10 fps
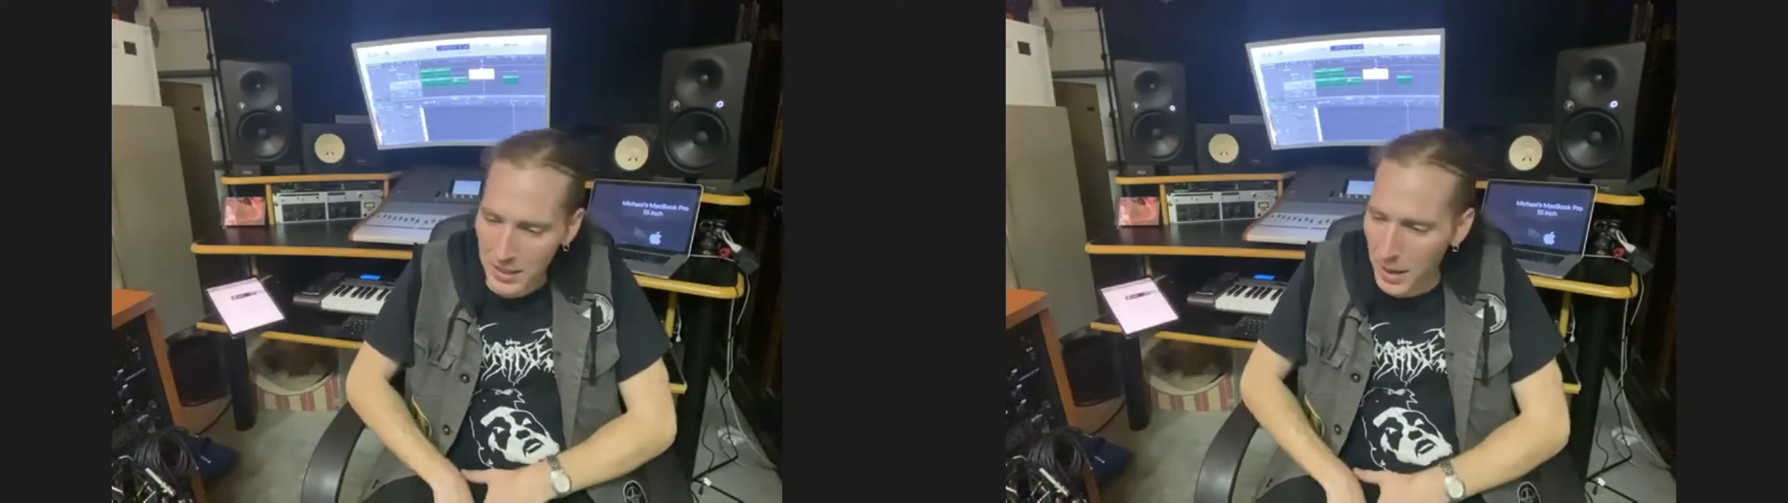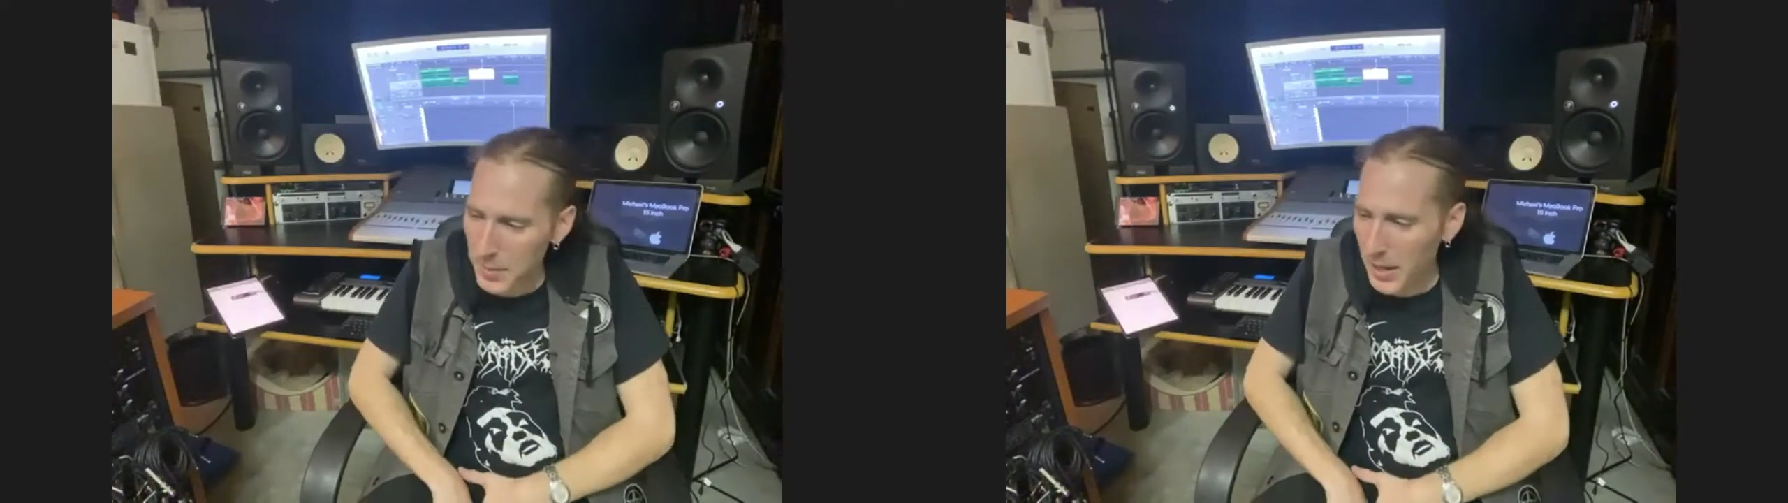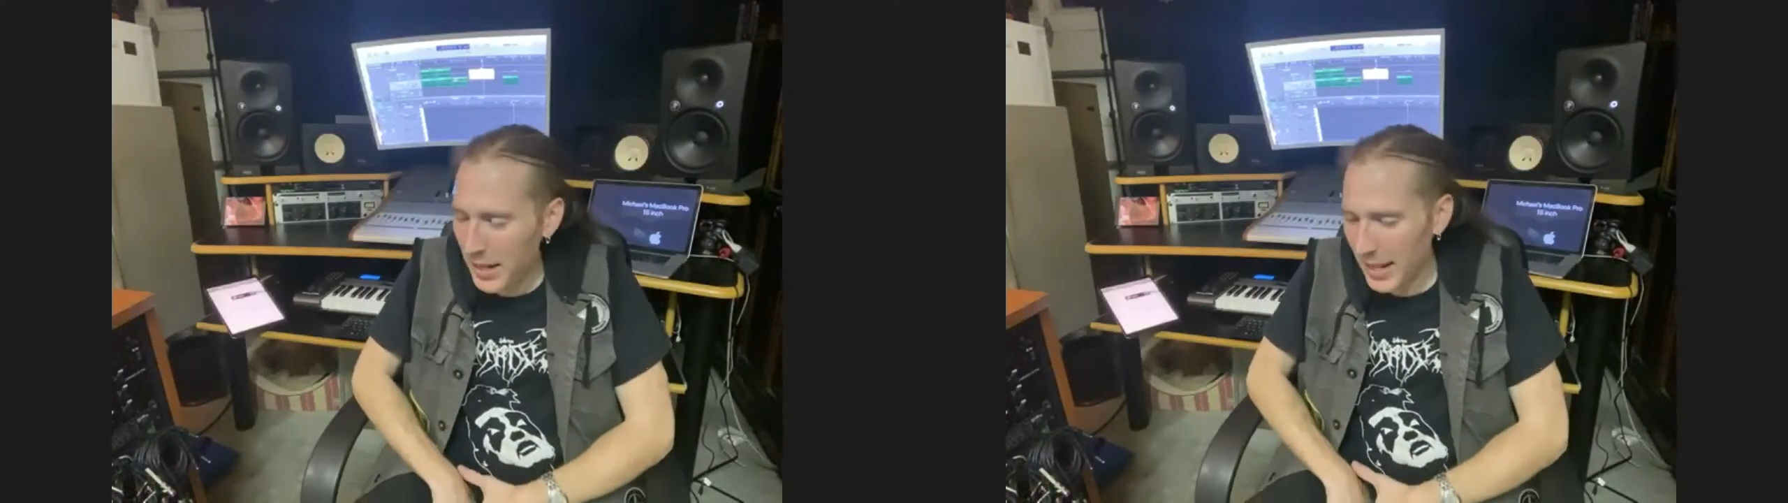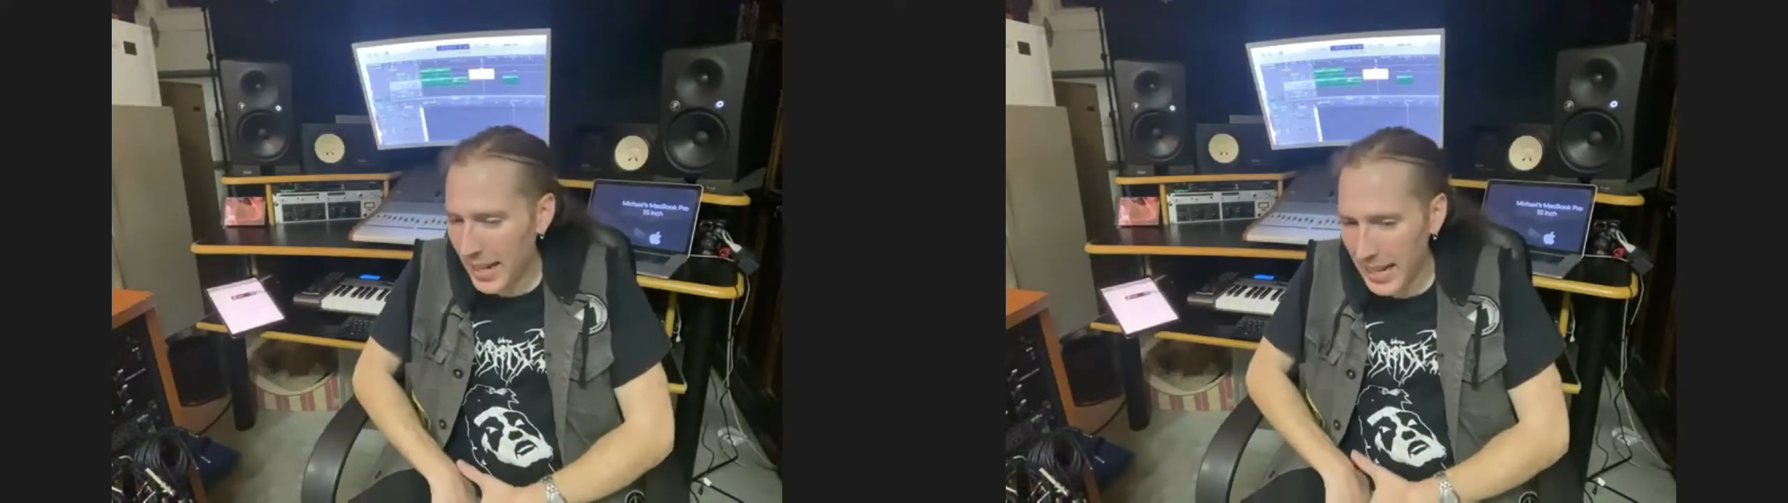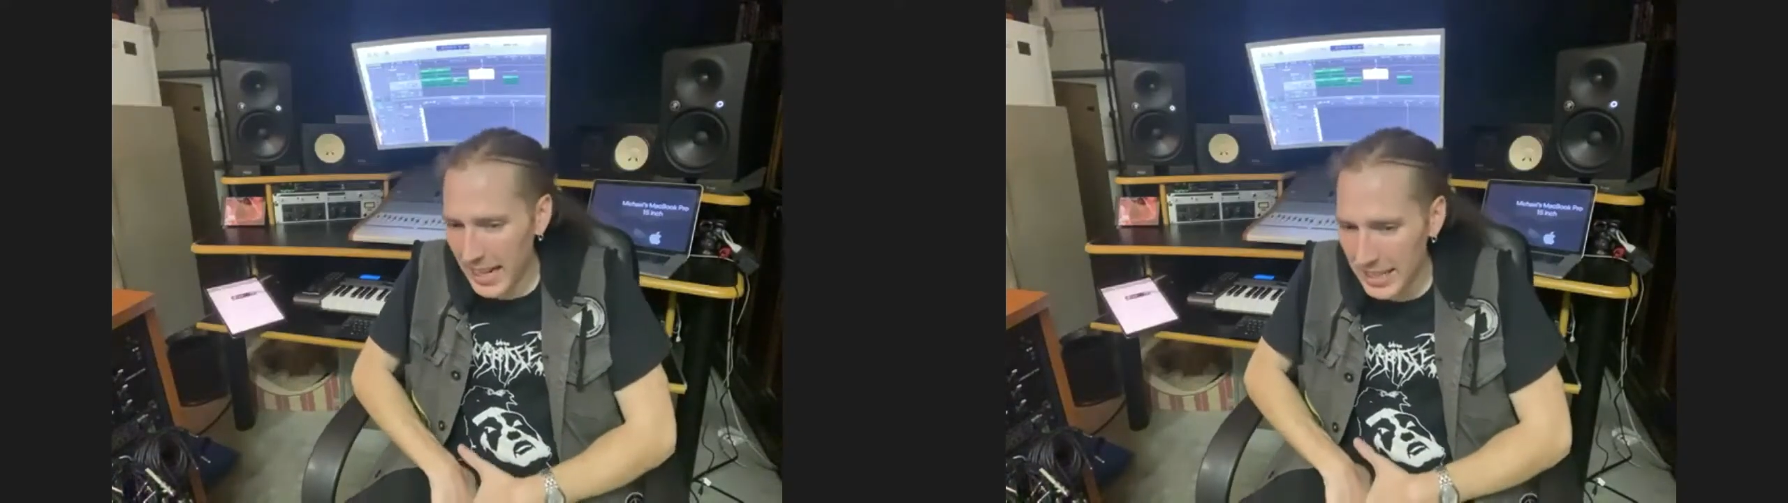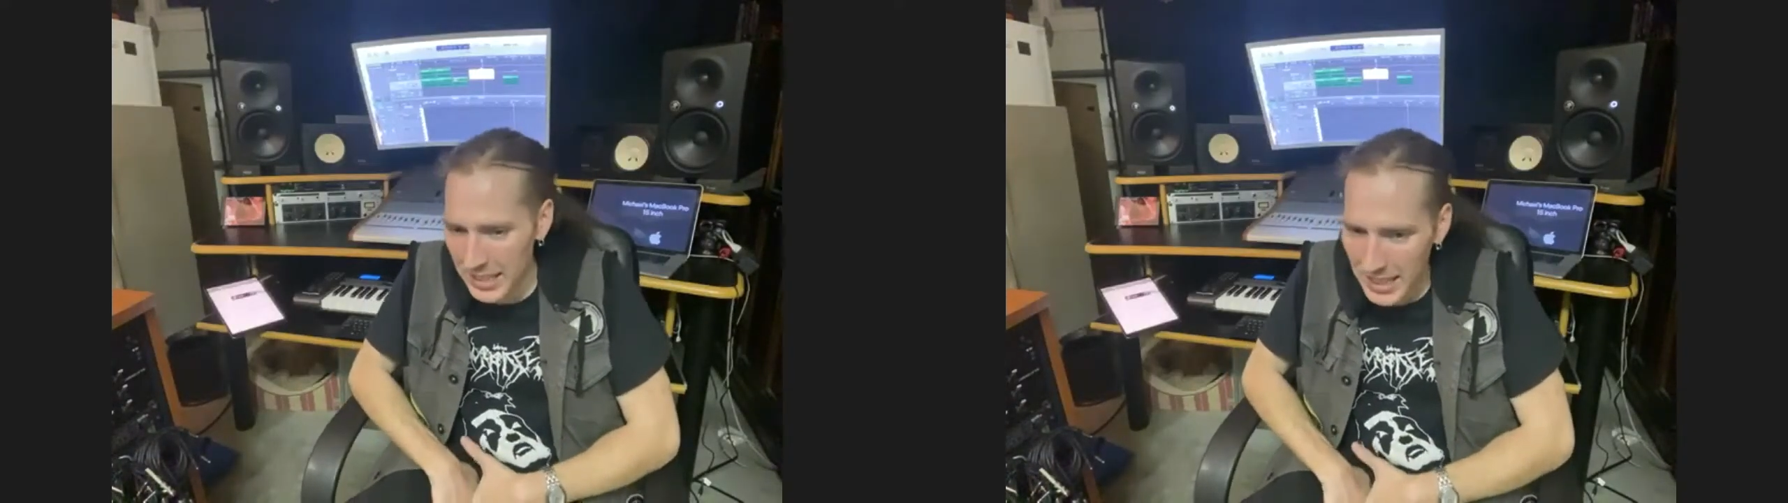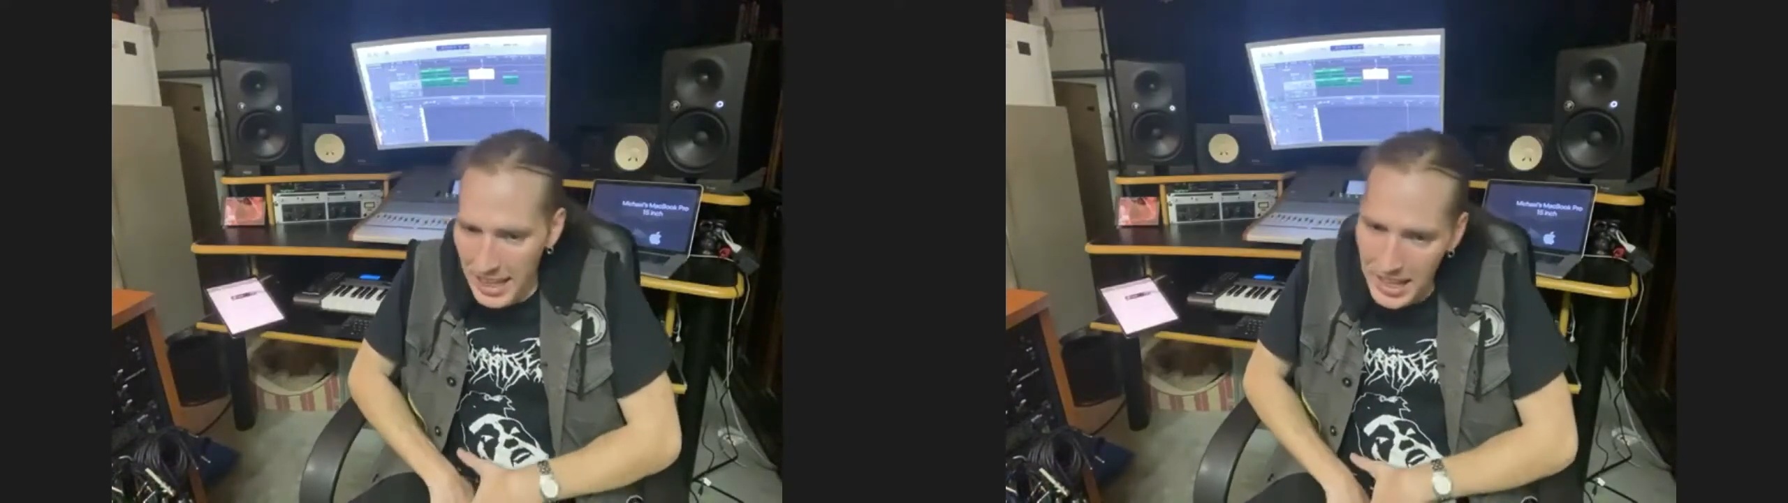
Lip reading: mean, I guess